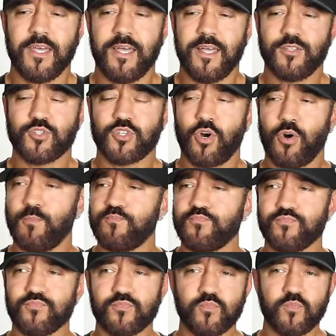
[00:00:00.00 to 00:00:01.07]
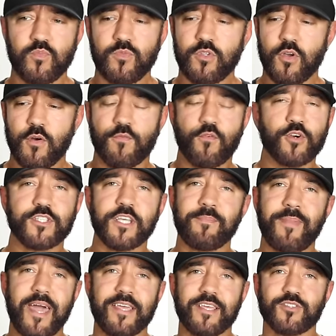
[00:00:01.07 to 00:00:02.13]
And so, Four
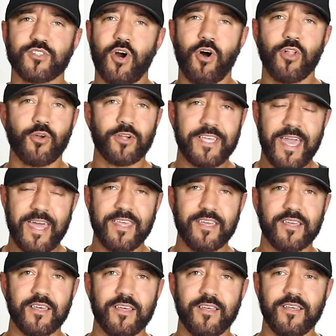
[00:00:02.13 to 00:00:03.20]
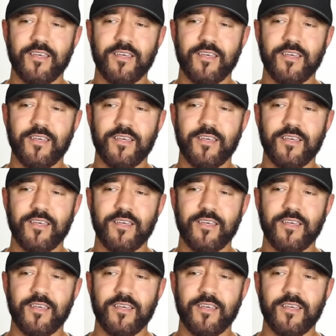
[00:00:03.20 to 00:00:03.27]
Sigmatic is all organic,